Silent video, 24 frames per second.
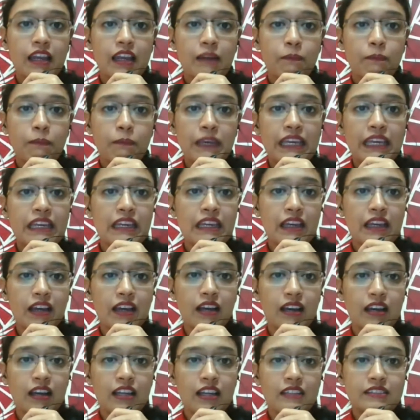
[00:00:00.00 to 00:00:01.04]
be
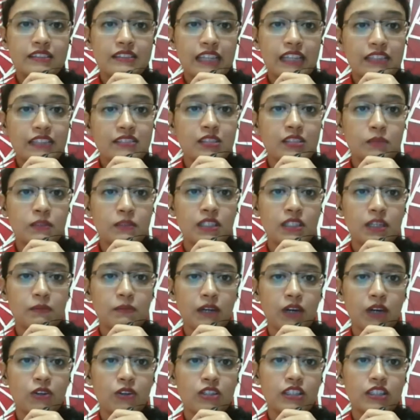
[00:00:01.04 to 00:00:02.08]
sensible
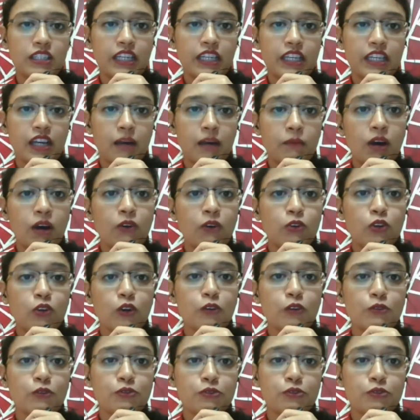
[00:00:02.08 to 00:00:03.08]
about the amount of